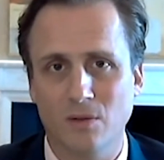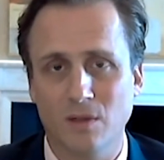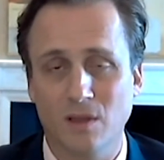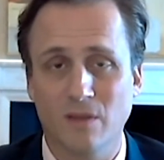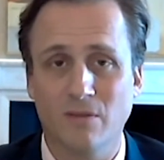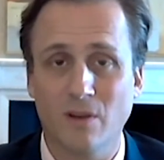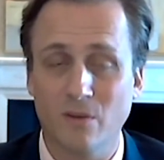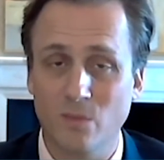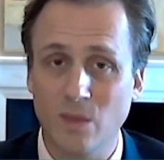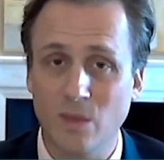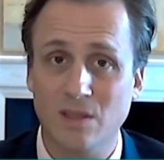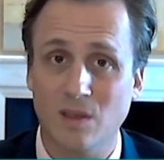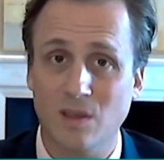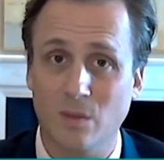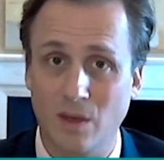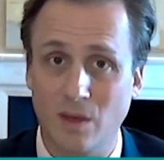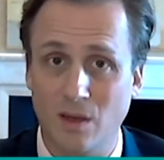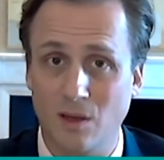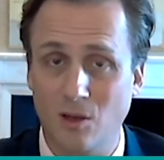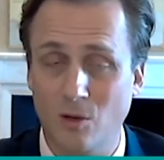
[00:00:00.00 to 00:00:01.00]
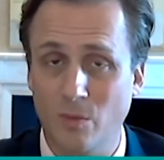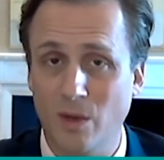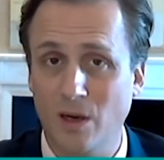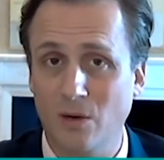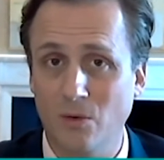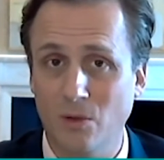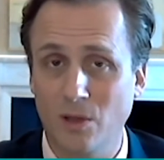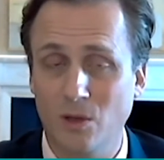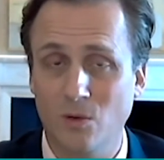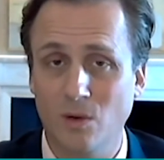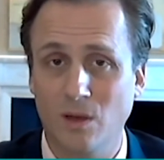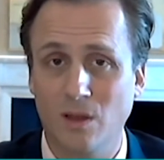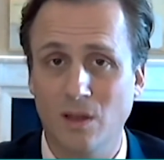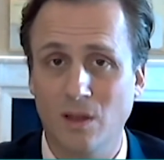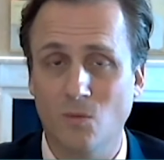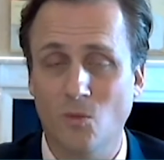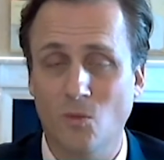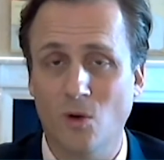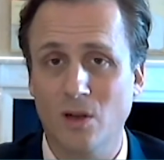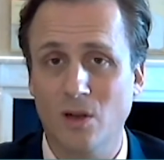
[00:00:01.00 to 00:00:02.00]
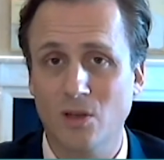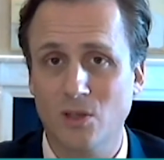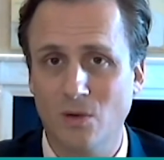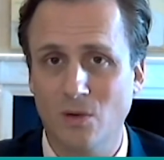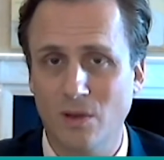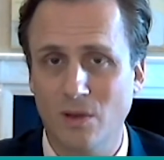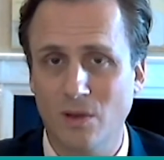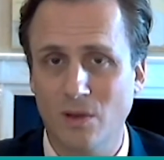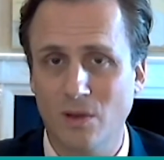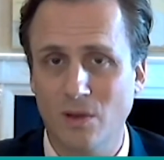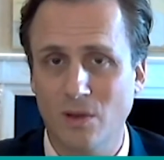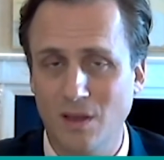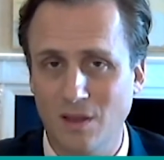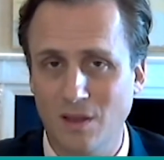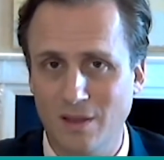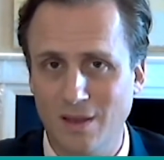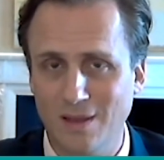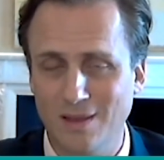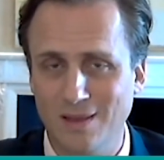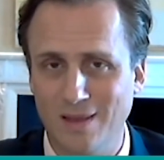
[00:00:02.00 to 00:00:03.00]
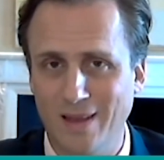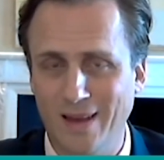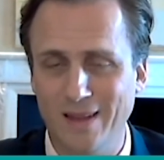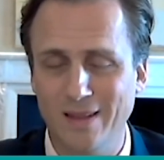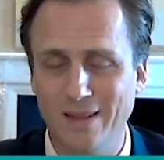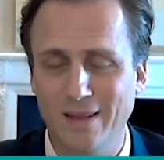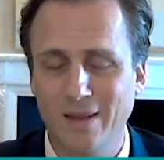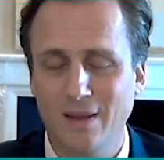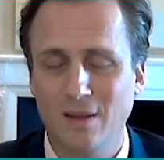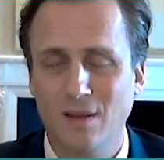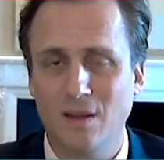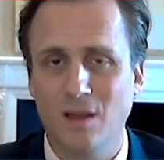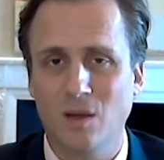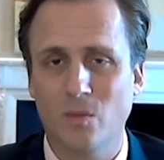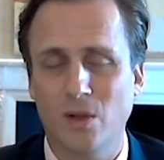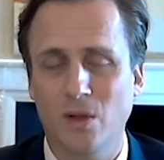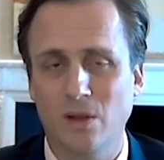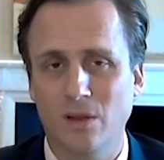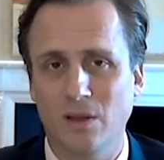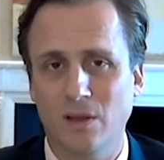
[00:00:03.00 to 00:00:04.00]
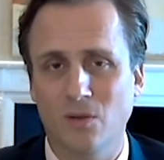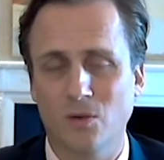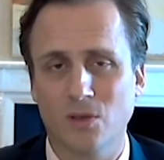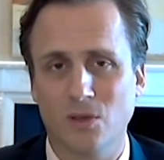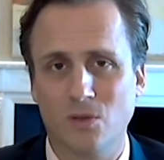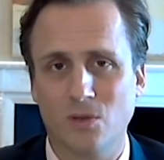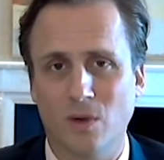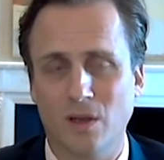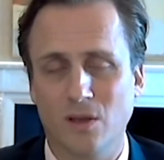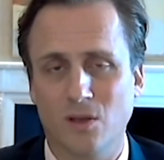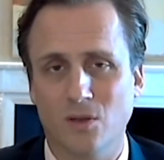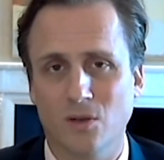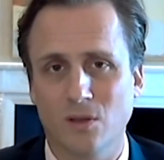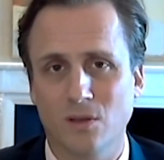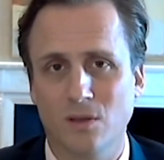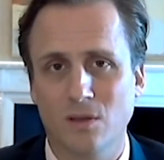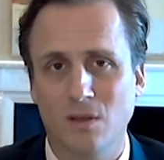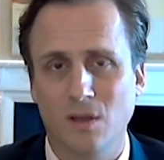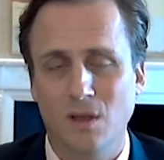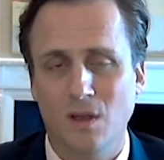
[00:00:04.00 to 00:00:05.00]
And if I've missed something, I can go back really quickly and watch. So I think it's that ability which is quite good.